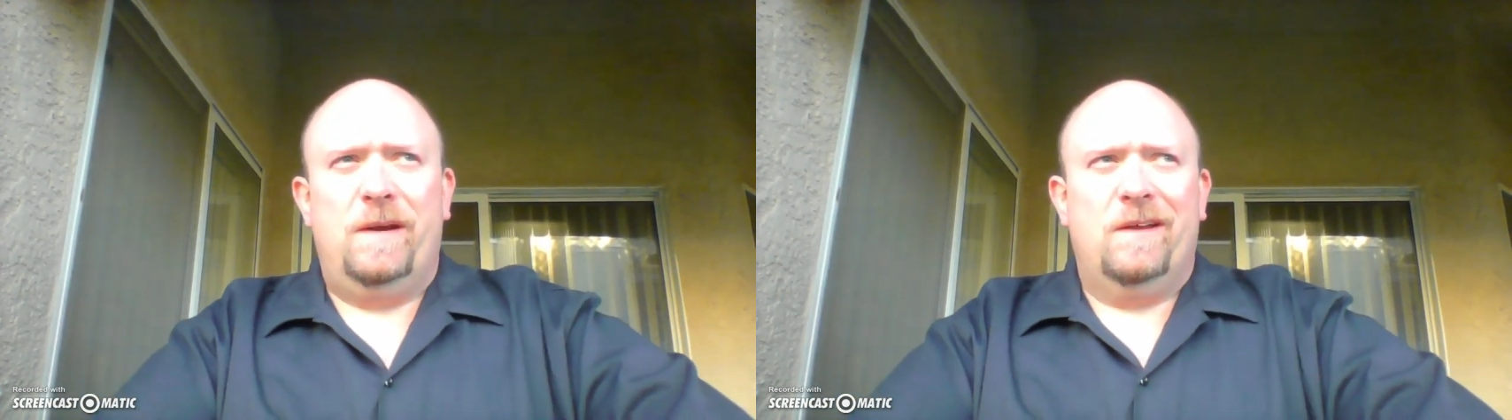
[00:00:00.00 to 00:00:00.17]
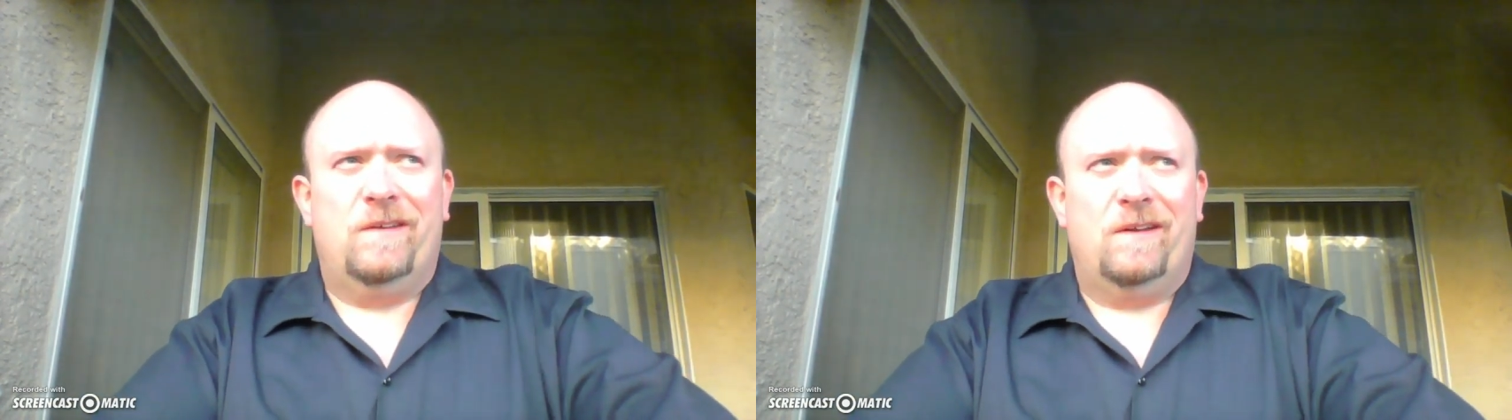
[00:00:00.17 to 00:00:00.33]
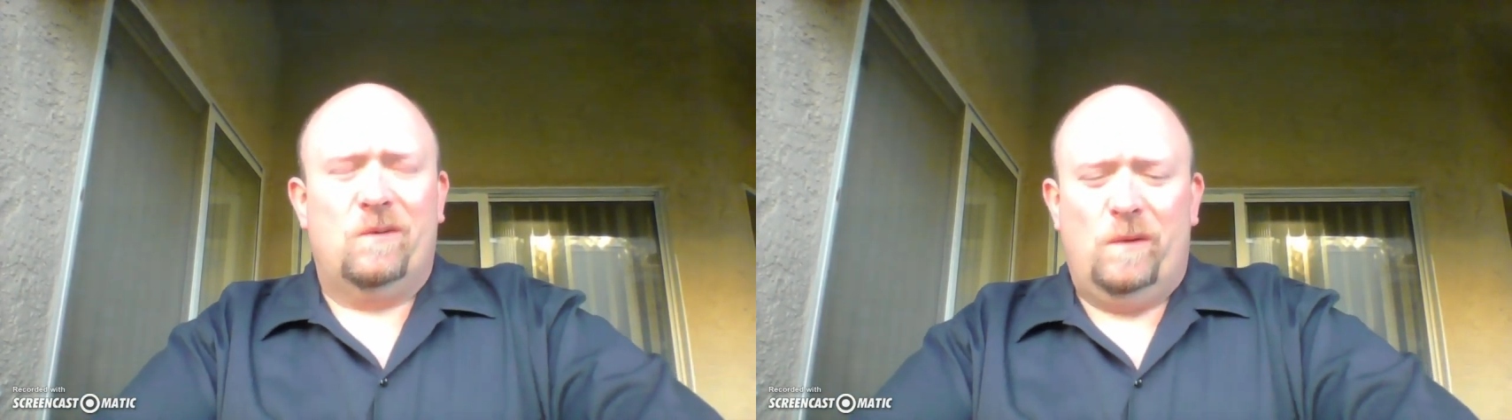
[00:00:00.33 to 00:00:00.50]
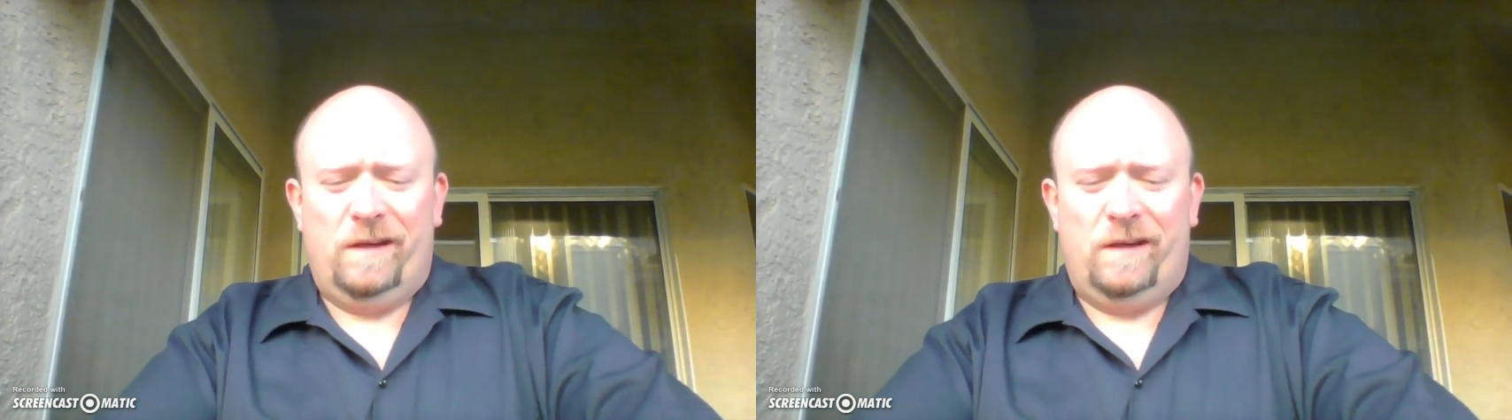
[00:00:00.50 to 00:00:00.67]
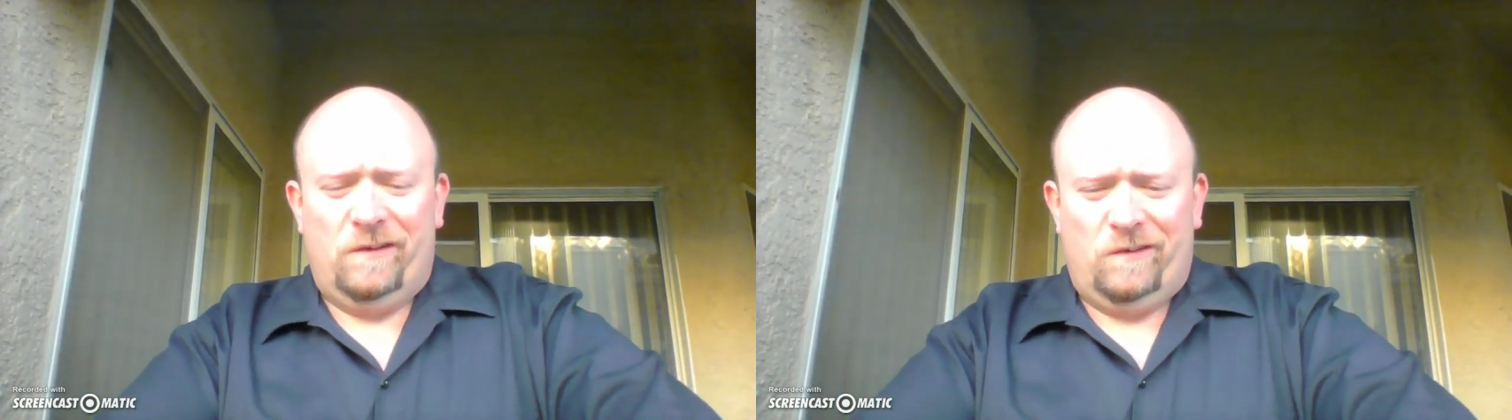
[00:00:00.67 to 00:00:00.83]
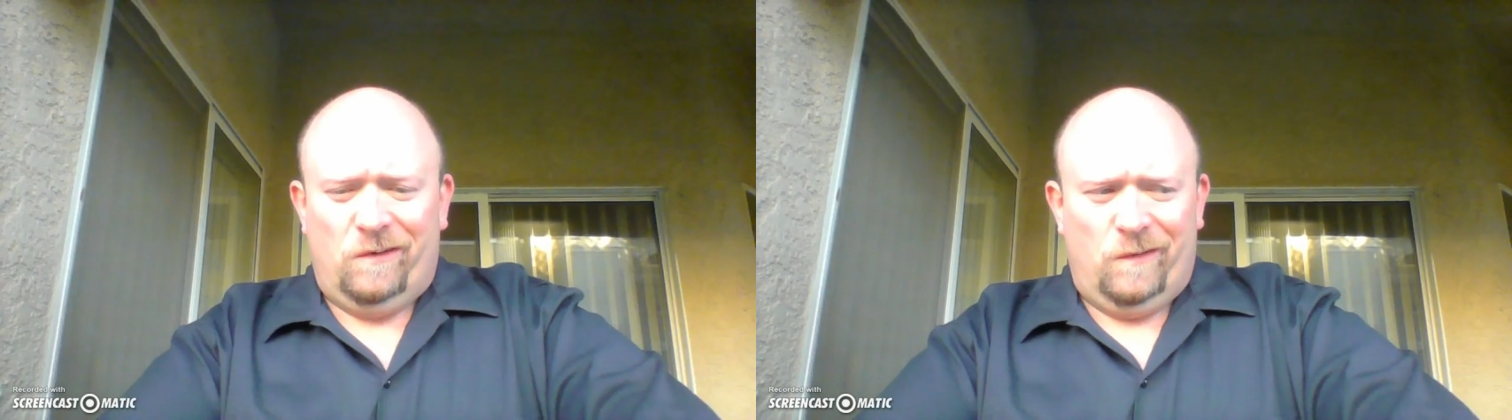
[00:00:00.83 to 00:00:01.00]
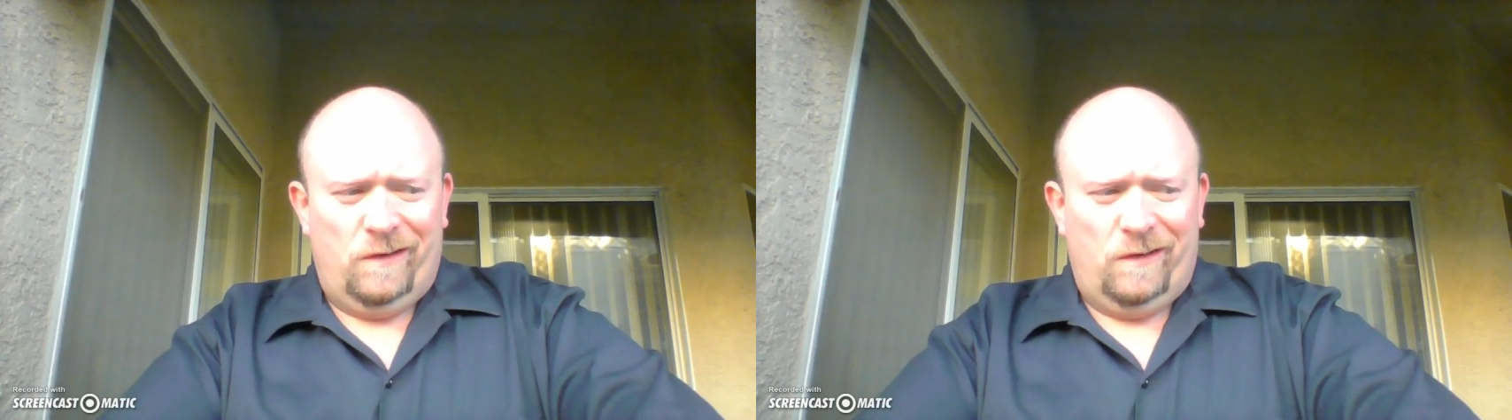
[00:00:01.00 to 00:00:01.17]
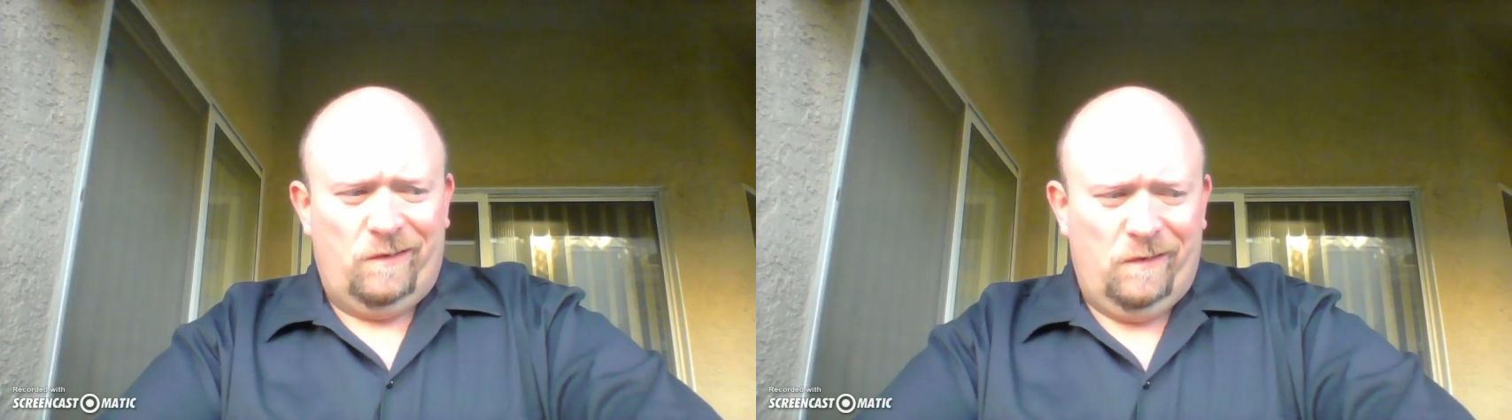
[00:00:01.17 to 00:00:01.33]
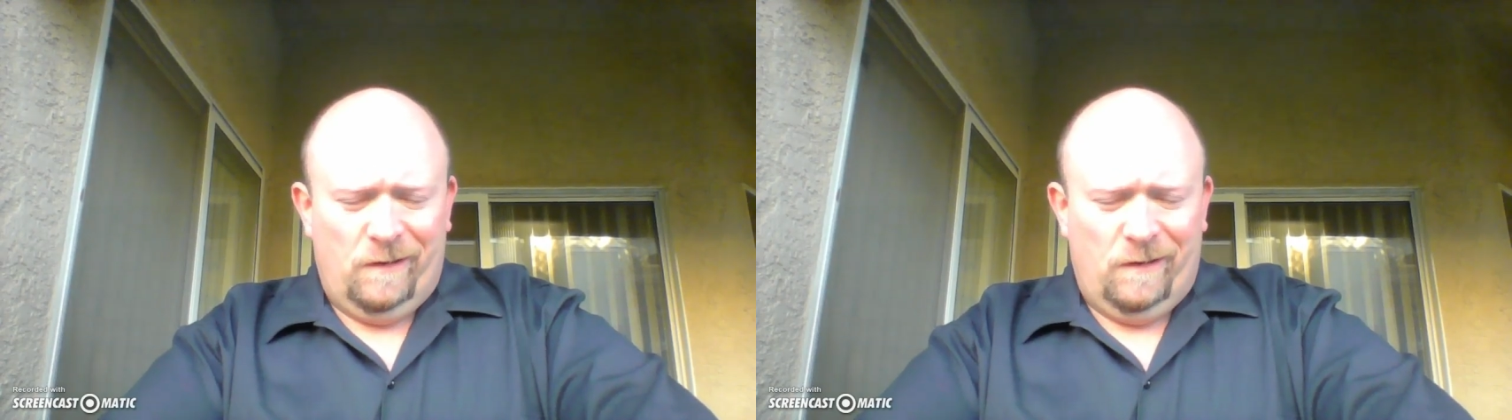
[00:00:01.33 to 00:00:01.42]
does add sweetness to it.